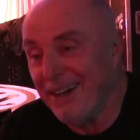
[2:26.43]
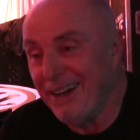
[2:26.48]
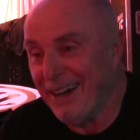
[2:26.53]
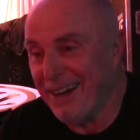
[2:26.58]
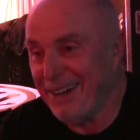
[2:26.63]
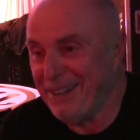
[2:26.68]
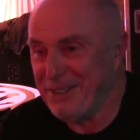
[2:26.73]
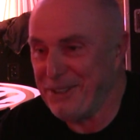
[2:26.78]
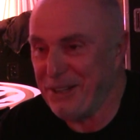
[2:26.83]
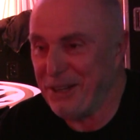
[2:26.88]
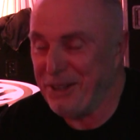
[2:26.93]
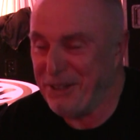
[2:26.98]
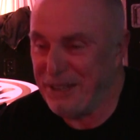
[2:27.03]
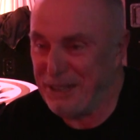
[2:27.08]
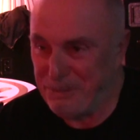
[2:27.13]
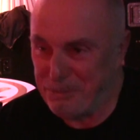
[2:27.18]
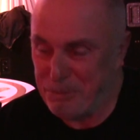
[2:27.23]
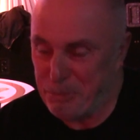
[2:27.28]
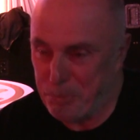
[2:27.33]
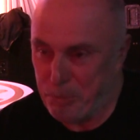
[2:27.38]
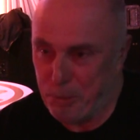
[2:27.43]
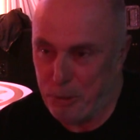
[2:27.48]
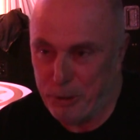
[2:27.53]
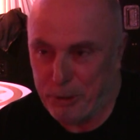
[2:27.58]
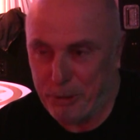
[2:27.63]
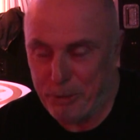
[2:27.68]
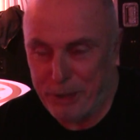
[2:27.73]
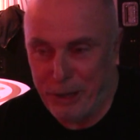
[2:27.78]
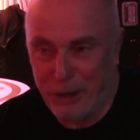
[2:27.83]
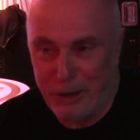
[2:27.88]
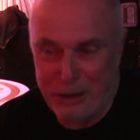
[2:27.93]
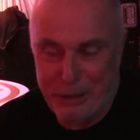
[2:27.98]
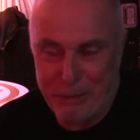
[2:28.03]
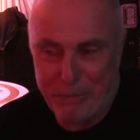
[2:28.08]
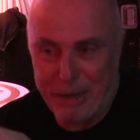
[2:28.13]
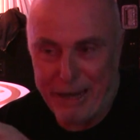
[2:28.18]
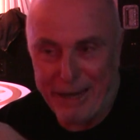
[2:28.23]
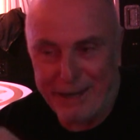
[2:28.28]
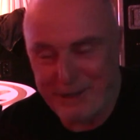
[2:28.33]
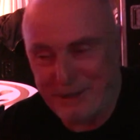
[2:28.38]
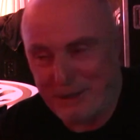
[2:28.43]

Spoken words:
and then putting them behind the back,